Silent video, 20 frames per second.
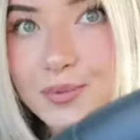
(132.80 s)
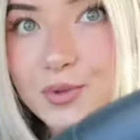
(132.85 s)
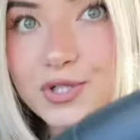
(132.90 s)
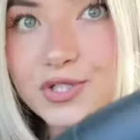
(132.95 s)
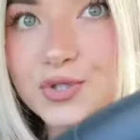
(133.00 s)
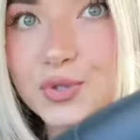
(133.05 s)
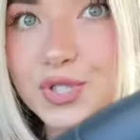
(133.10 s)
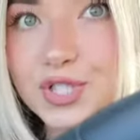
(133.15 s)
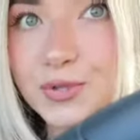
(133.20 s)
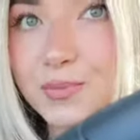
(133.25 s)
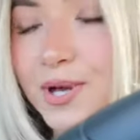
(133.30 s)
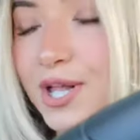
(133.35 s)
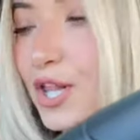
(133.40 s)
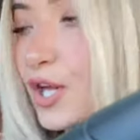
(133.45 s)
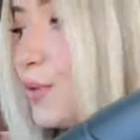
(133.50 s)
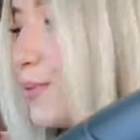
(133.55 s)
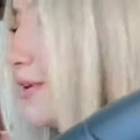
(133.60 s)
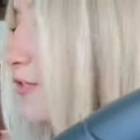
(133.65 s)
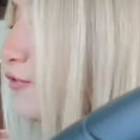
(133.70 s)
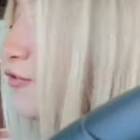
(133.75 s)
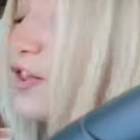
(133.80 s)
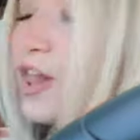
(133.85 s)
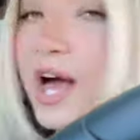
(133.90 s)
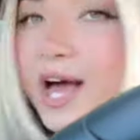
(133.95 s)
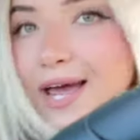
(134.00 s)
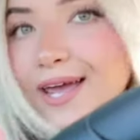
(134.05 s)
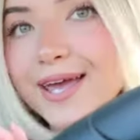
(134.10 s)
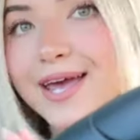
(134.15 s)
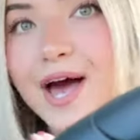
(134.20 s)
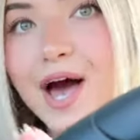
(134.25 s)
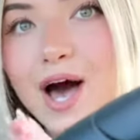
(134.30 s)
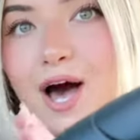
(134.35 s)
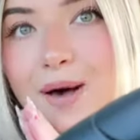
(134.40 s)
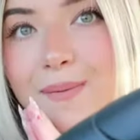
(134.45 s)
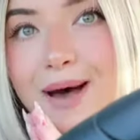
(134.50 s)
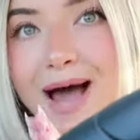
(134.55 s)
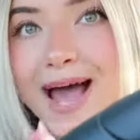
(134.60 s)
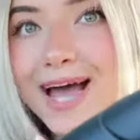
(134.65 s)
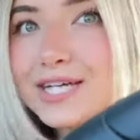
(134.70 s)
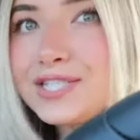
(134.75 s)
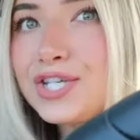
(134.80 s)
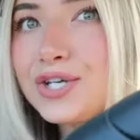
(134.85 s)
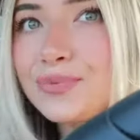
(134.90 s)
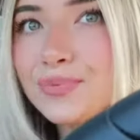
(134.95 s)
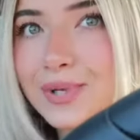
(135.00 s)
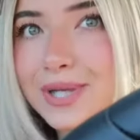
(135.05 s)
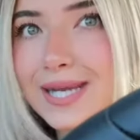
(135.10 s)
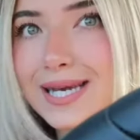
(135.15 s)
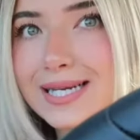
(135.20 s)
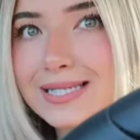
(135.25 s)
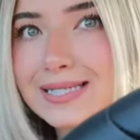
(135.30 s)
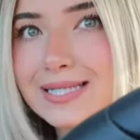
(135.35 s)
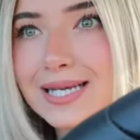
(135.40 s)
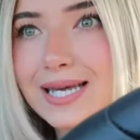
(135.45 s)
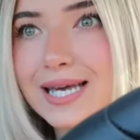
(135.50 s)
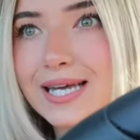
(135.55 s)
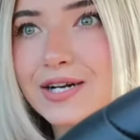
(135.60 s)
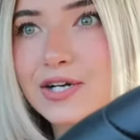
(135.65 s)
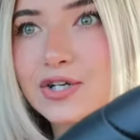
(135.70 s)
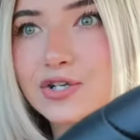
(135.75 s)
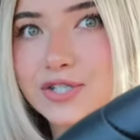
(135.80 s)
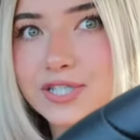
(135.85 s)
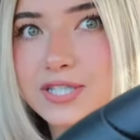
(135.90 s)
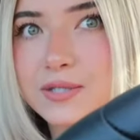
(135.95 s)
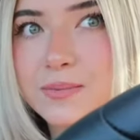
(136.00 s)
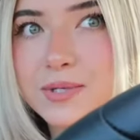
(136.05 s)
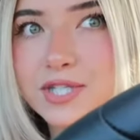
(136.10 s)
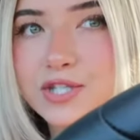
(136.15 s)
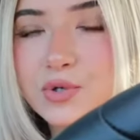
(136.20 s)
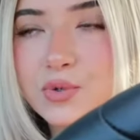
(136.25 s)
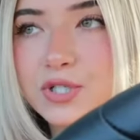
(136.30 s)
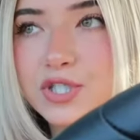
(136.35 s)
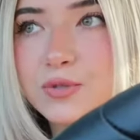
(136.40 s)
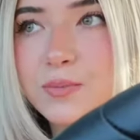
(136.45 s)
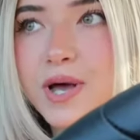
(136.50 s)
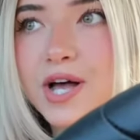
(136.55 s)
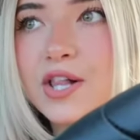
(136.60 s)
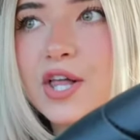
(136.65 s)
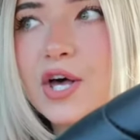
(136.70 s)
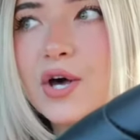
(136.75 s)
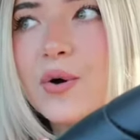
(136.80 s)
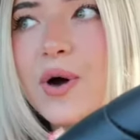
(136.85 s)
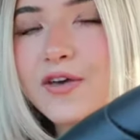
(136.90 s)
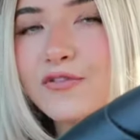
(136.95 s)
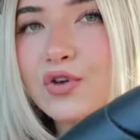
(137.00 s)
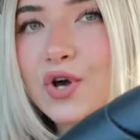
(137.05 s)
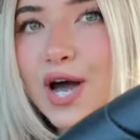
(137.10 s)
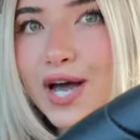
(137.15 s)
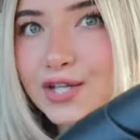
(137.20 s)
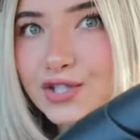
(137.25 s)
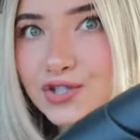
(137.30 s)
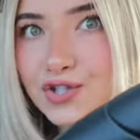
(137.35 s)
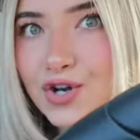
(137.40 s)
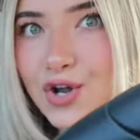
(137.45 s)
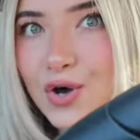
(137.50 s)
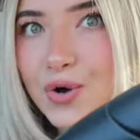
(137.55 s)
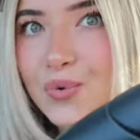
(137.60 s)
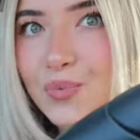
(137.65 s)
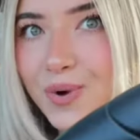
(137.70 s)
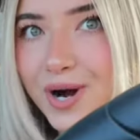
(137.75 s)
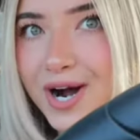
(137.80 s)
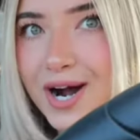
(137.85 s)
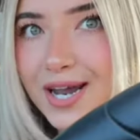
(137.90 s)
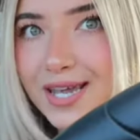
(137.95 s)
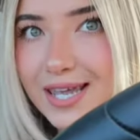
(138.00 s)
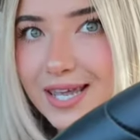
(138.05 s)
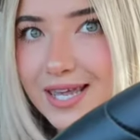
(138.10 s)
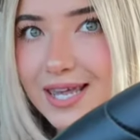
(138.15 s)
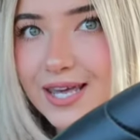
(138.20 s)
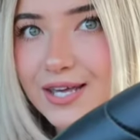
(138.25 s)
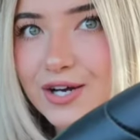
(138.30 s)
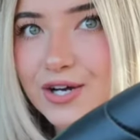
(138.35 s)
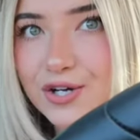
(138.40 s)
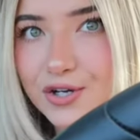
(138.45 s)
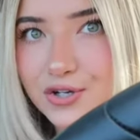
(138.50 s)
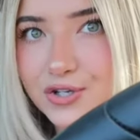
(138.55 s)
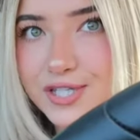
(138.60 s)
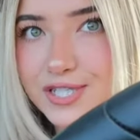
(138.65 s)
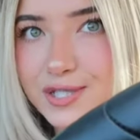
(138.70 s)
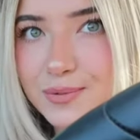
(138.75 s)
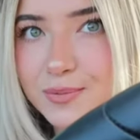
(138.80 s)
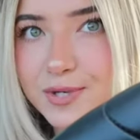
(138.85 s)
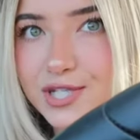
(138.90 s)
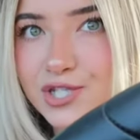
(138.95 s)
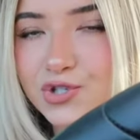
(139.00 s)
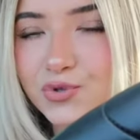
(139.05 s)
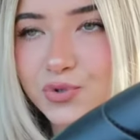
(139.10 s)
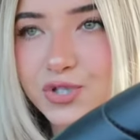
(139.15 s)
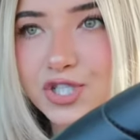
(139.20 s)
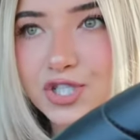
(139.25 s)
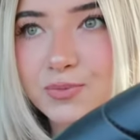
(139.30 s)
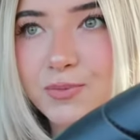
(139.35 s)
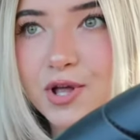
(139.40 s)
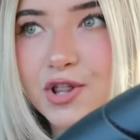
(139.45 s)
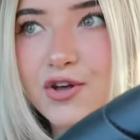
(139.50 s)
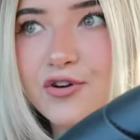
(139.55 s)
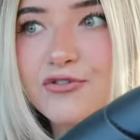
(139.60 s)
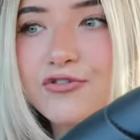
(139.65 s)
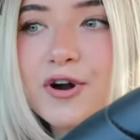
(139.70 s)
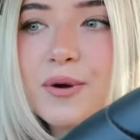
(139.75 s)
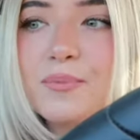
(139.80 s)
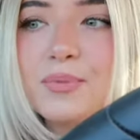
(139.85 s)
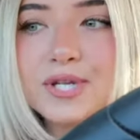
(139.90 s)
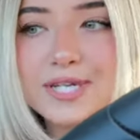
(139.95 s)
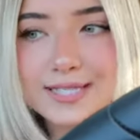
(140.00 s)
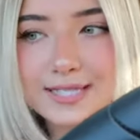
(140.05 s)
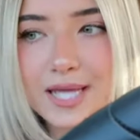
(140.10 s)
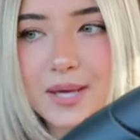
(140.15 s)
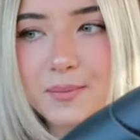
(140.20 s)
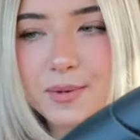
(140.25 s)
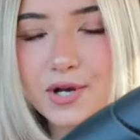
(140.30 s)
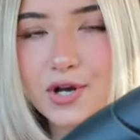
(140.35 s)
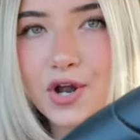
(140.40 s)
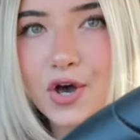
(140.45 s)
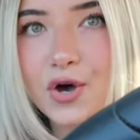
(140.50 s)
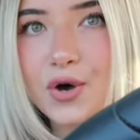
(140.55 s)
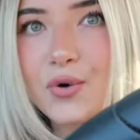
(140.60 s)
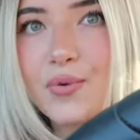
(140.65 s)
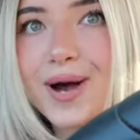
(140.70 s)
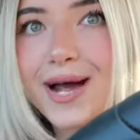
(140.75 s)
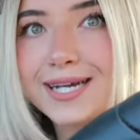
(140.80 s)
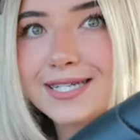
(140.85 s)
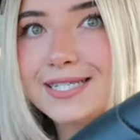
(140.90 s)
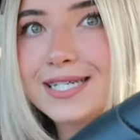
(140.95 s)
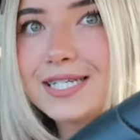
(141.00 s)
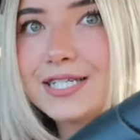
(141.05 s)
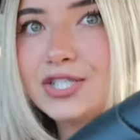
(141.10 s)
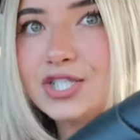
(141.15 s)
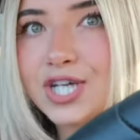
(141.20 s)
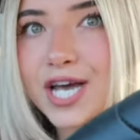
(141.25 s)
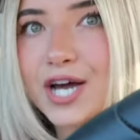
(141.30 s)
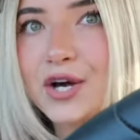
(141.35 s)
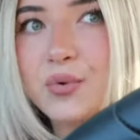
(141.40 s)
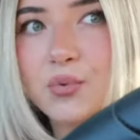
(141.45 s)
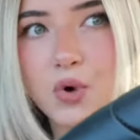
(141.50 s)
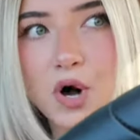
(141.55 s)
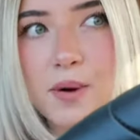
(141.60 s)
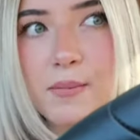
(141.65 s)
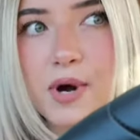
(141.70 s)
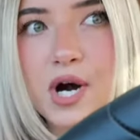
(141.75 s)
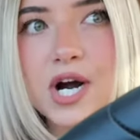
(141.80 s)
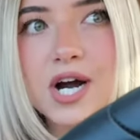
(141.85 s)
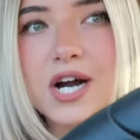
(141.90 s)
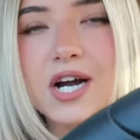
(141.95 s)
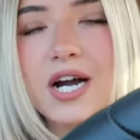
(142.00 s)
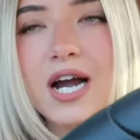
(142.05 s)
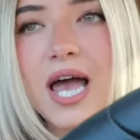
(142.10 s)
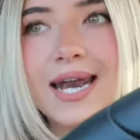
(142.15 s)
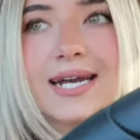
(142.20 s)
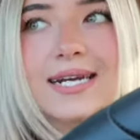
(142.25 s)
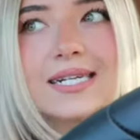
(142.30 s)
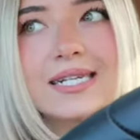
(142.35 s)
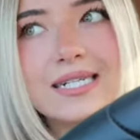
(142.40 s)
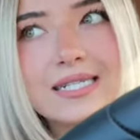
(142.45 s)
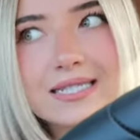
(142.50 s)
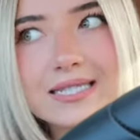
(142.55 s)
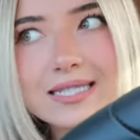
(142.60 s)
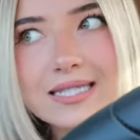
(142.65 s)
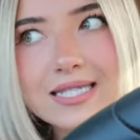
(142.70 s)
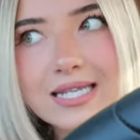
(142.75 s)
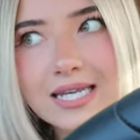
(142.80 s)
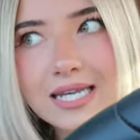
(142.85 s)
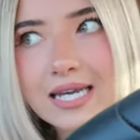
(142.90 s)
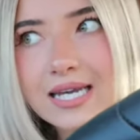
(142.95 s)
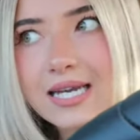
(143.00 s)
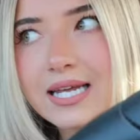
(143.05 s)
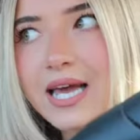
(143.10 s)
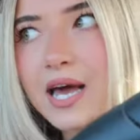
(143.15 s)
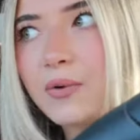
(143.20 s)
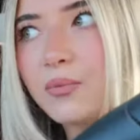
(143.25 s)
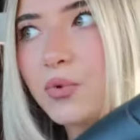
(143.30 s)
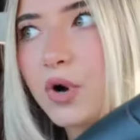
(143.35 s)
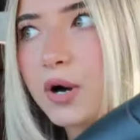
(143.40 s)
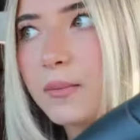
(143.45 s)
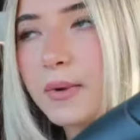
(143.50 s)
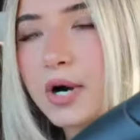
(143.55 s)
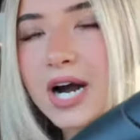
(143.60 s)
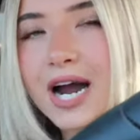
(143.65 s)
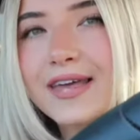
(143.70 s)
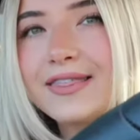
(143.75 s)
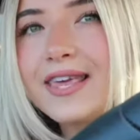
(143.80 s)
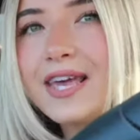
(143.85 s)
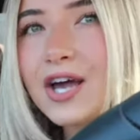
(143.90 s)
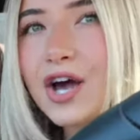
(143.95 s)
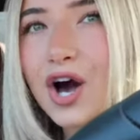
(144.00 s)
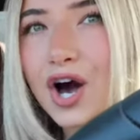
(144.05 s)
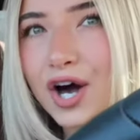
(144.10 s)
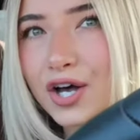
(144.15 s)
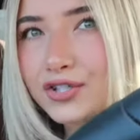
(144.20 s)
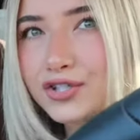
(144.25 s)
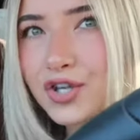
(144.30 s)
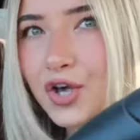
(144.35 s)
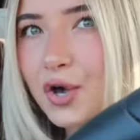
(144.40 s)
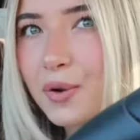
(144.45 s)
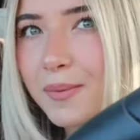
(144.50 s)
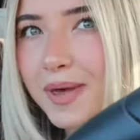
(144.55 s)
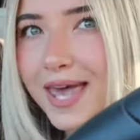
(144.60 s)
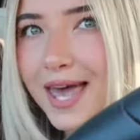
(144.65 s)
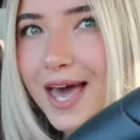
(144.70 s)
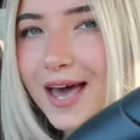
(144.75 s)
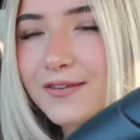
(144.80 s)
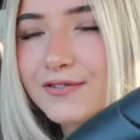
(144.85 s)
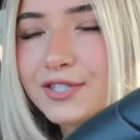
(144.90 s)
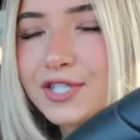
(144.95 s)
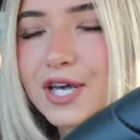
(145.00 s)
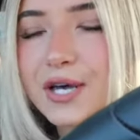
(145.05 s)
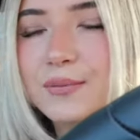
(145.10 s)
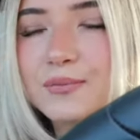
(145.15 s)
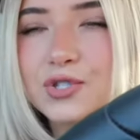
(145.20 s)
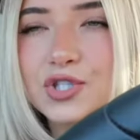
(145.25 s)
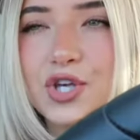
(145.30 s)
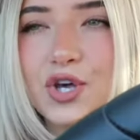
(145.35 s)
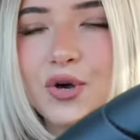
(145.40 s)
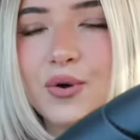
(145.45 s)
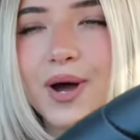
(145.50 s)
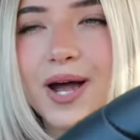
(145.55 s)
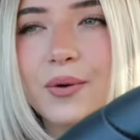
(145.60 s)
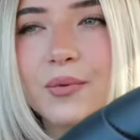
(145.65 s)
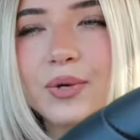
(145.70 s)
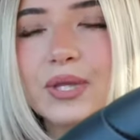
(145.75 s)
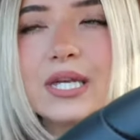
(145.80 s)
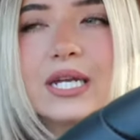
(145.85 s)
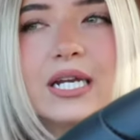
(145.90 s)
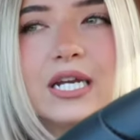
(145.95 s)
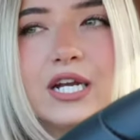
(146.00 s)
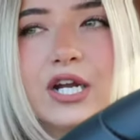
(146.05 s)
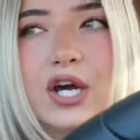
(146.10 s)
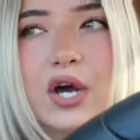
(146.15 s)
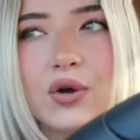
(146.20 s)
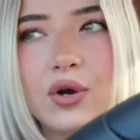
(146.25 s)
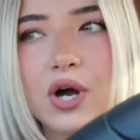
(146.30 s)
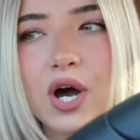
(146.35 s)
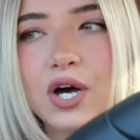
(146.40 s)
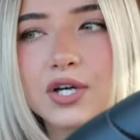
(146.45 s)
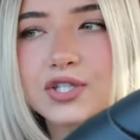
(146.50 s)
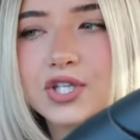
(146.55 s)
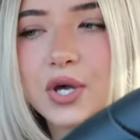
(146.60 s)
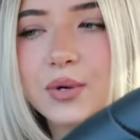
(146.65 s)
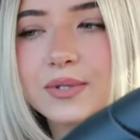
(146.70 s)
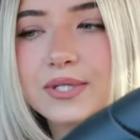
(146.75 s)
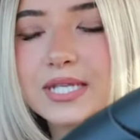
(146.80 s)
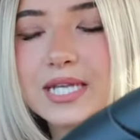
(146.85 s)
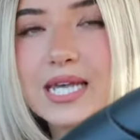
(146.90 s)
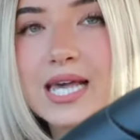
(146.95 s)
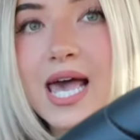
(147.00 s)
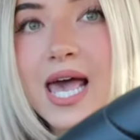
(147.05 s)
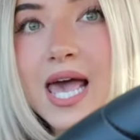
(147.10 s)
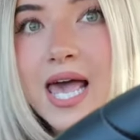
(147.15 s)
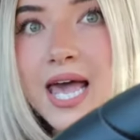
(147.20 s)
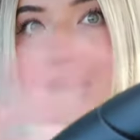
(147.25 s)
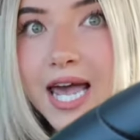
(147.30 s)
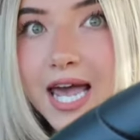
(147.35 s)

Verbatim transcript: My poor Squishmallow went flying. Um, I actually really need to get a Christmas Squishmallow. If you guys know where I can get a Christmas Squishmallow from, please let me know. I did check Walmart, and I didn't see any at Walmart. I think Costco may have some, so I really need to go to Costco and see.